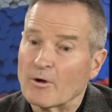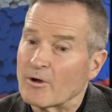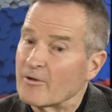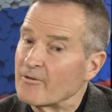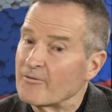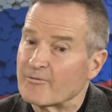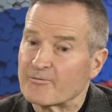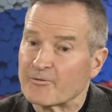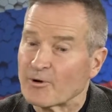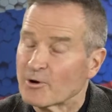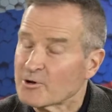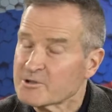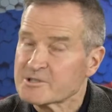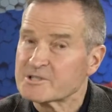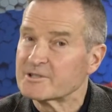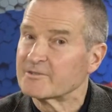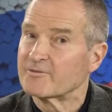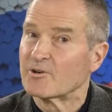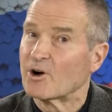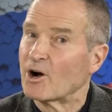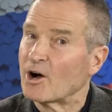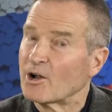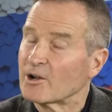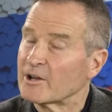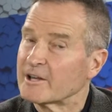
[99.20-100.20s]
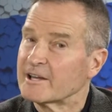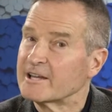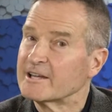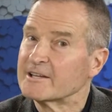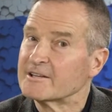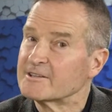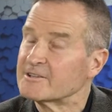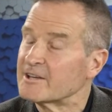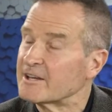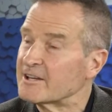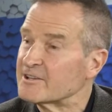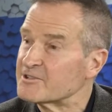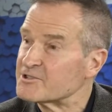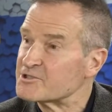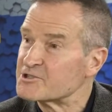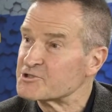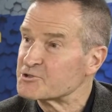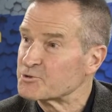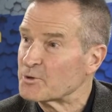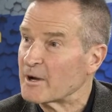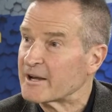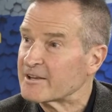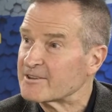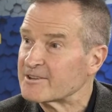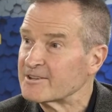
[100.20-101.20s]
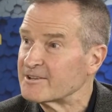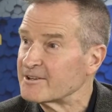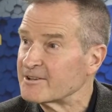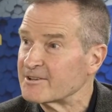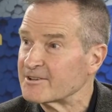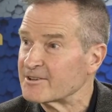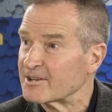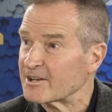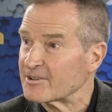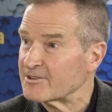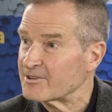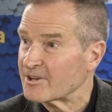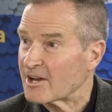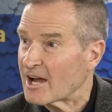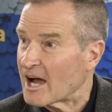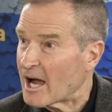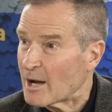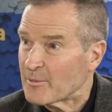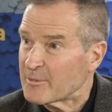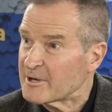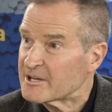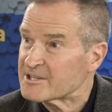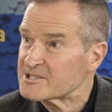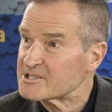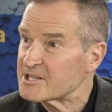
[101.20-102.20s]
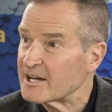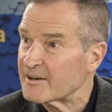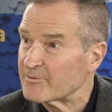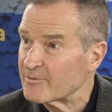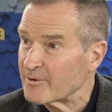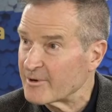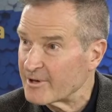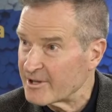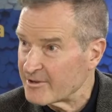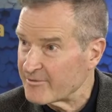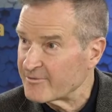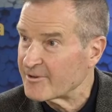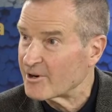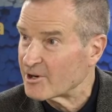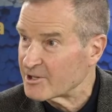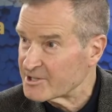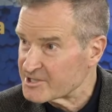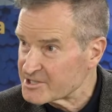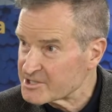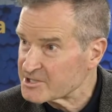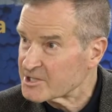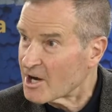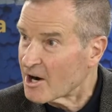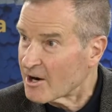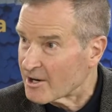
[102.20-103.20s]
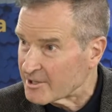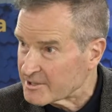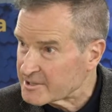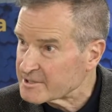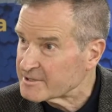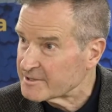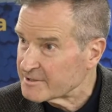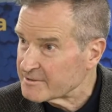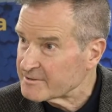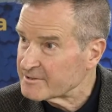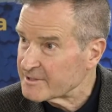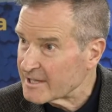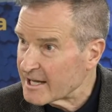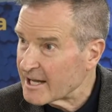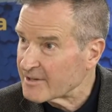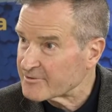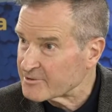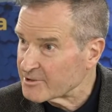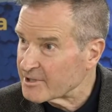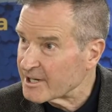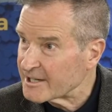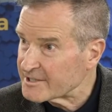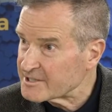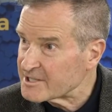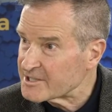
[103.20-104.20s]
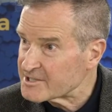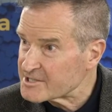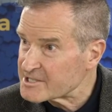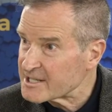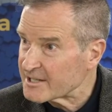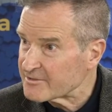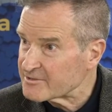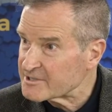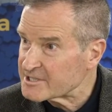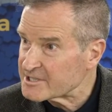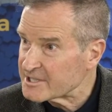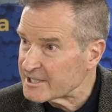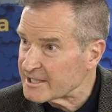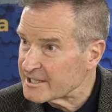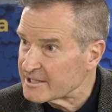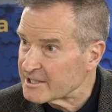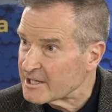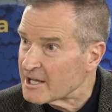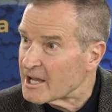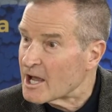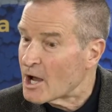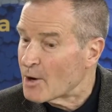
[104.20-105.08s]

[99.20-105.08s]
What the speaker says: first of all, in strengthening the communist government at the very start after 1917,